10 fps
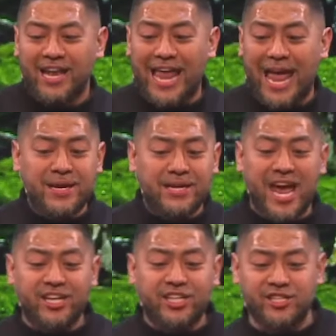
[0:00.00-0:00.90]

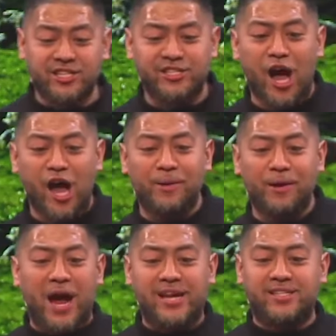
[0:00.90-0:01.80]
Lamentations,
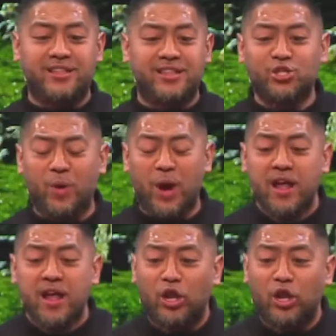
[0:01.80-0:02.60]
Solomon writes it this way,